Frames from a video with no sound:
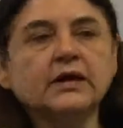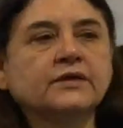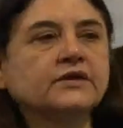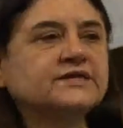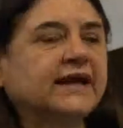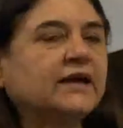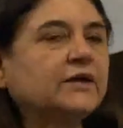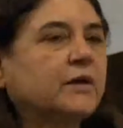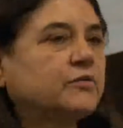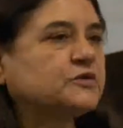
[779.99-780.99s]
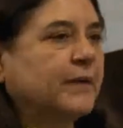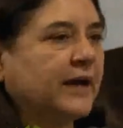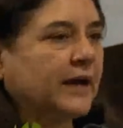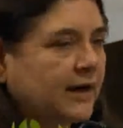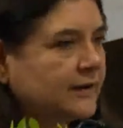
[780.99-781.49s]
The second one was
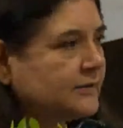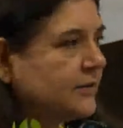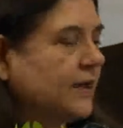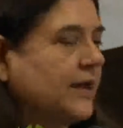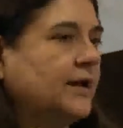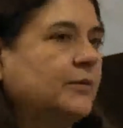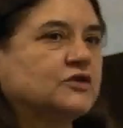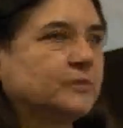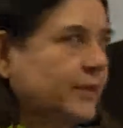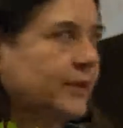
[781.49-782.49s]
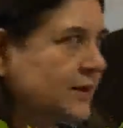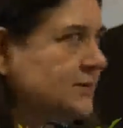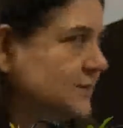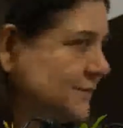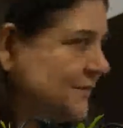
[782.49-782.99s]
Bihar, and I'm not surprised.
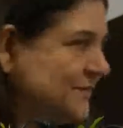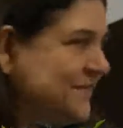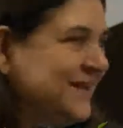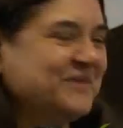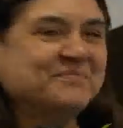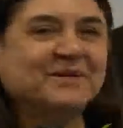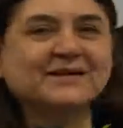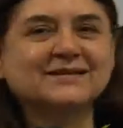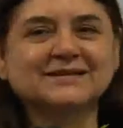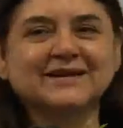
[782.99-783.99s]
But